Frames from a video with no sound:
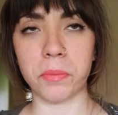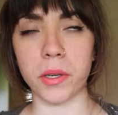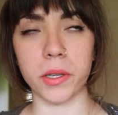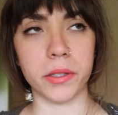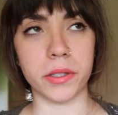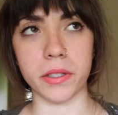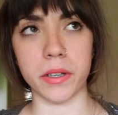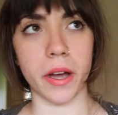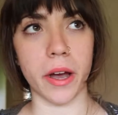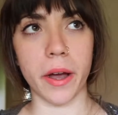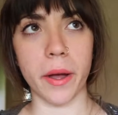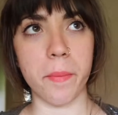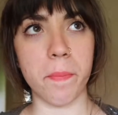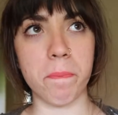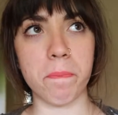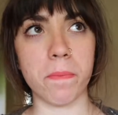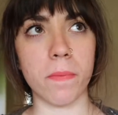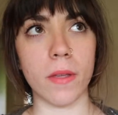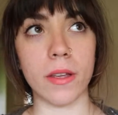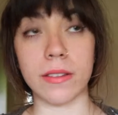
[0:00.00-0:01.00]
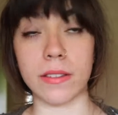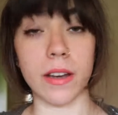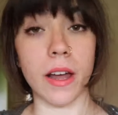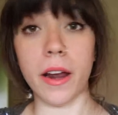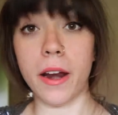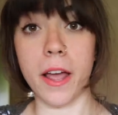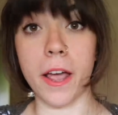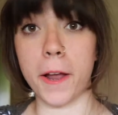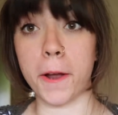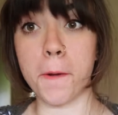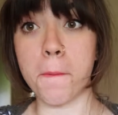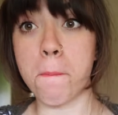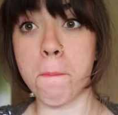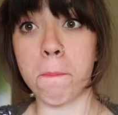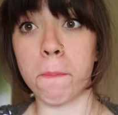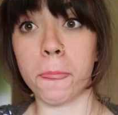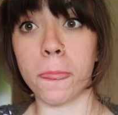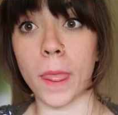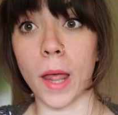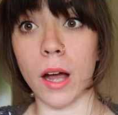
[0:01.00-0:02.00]
It's not egg,
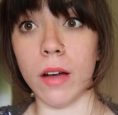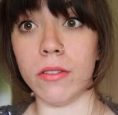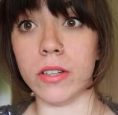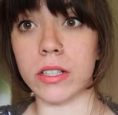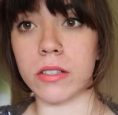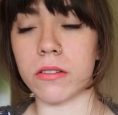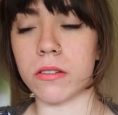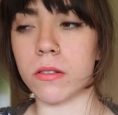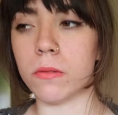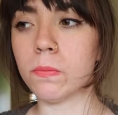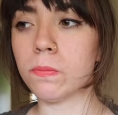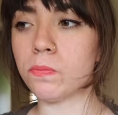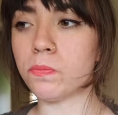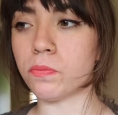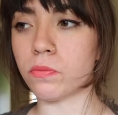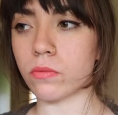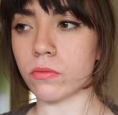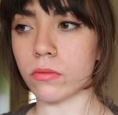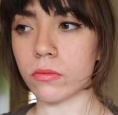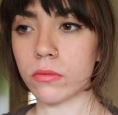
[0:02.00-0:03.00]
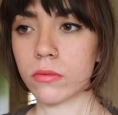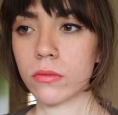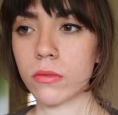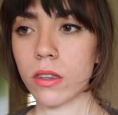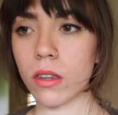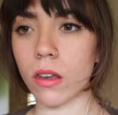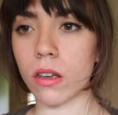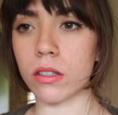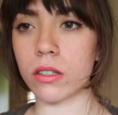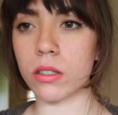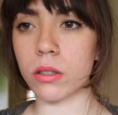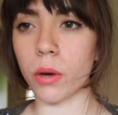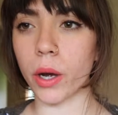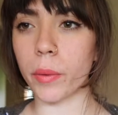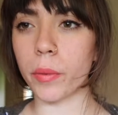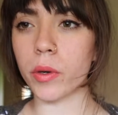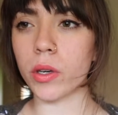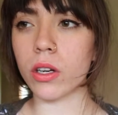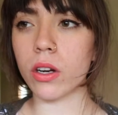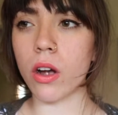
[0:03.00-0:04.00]
obviously. So
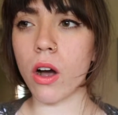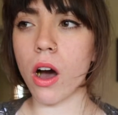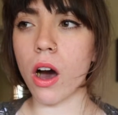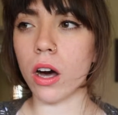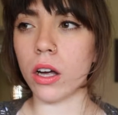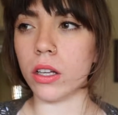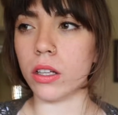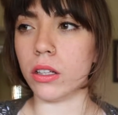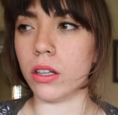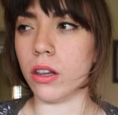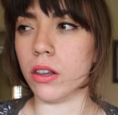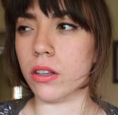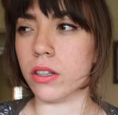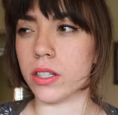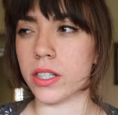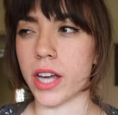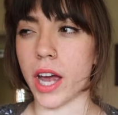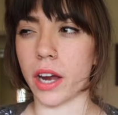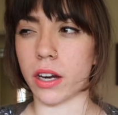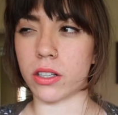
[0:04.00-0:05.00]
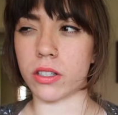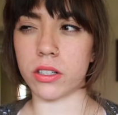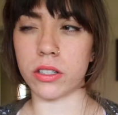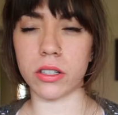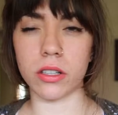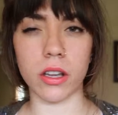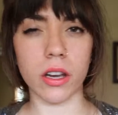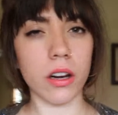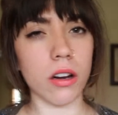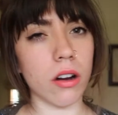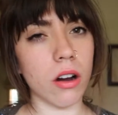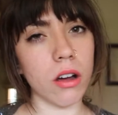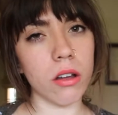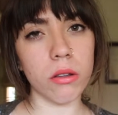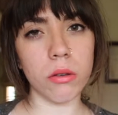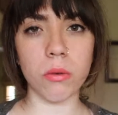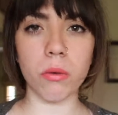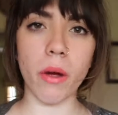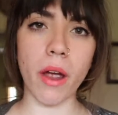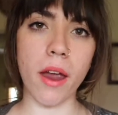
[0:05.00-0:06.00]
I wouldn't call the texture there all
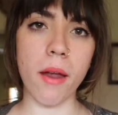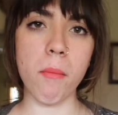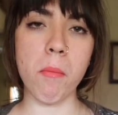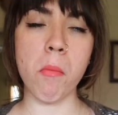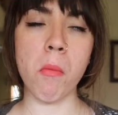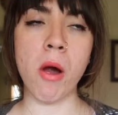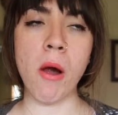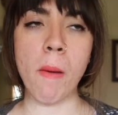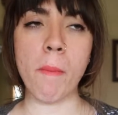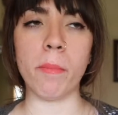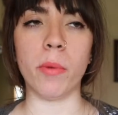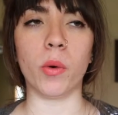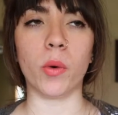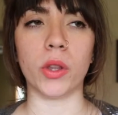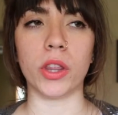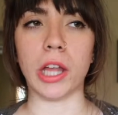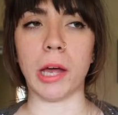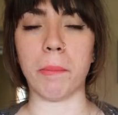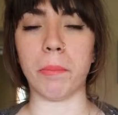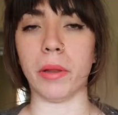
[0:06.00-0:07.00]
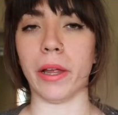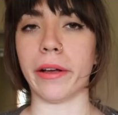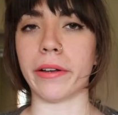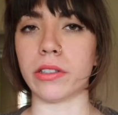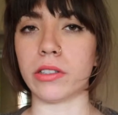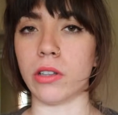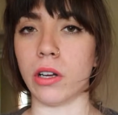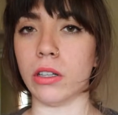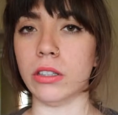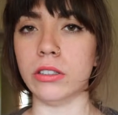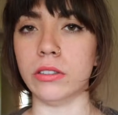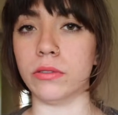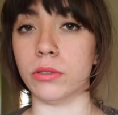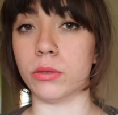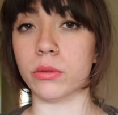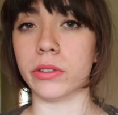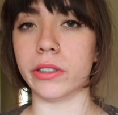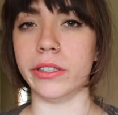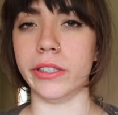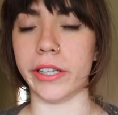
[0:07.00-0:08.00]
the way, but with that black salt, if
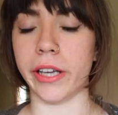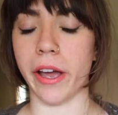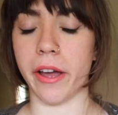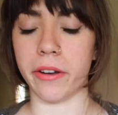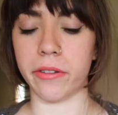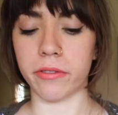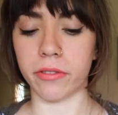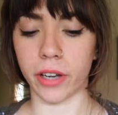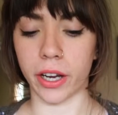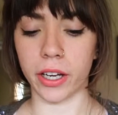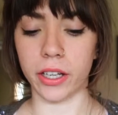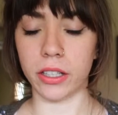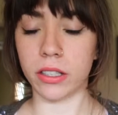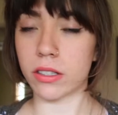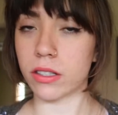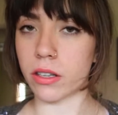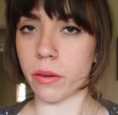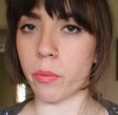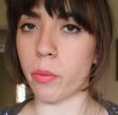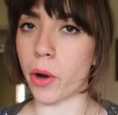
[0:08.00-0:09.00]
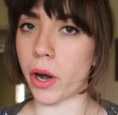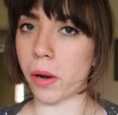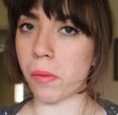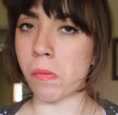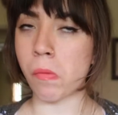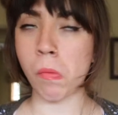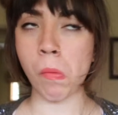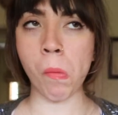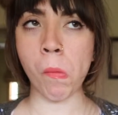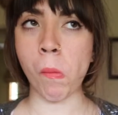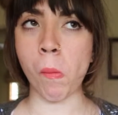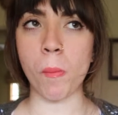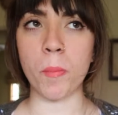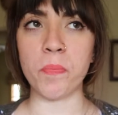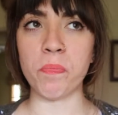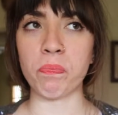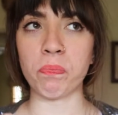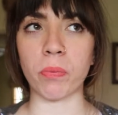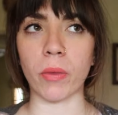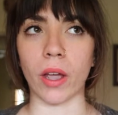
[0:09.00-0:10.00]
you really can find it somewhere,
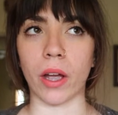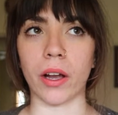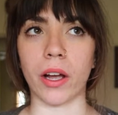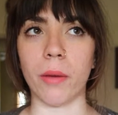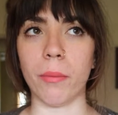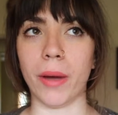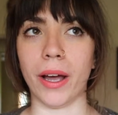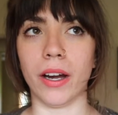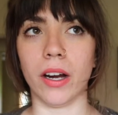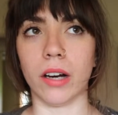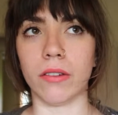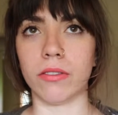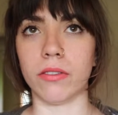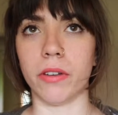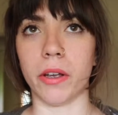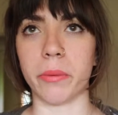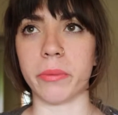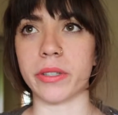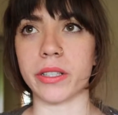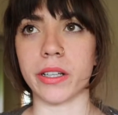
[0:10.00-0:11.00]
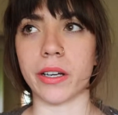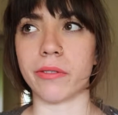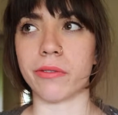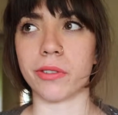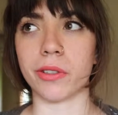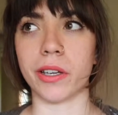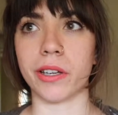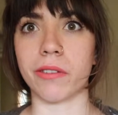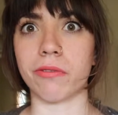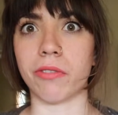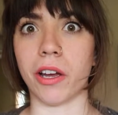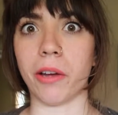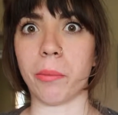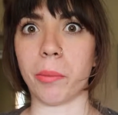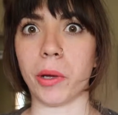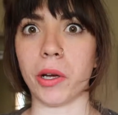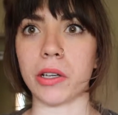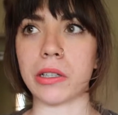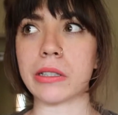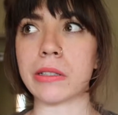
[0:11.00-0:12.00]
I got mine off of Amazon for like
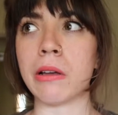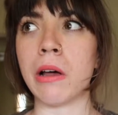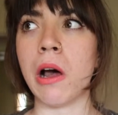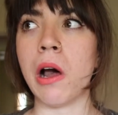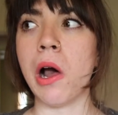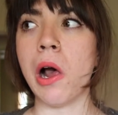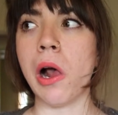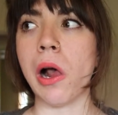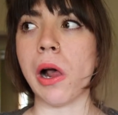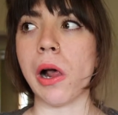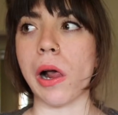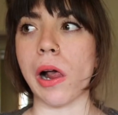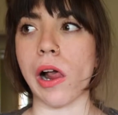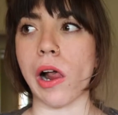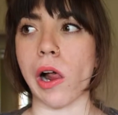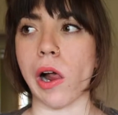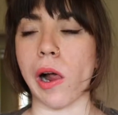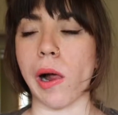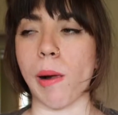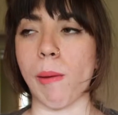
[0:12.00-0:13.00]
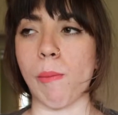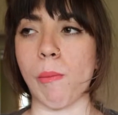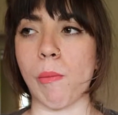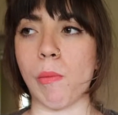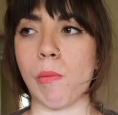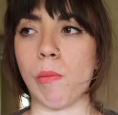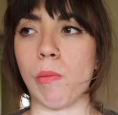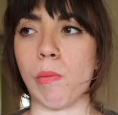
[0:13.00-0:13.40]
$5.